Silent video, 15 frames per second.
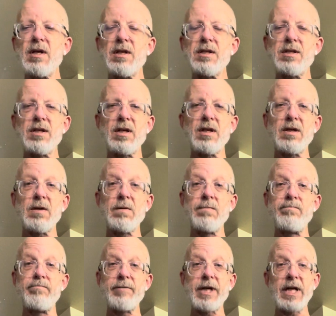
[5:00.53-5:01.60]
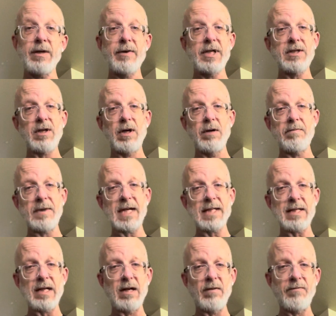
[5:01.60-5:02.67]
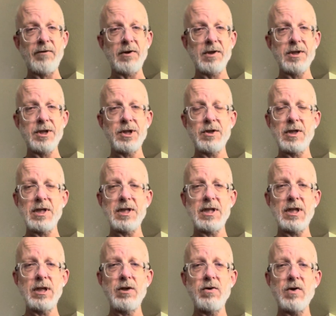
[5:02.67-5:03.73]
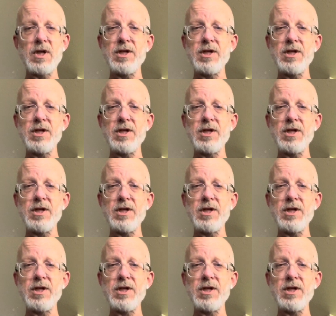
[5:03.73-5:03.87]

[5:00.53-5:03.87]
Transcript: So anyways, hope that's helpful as you continue on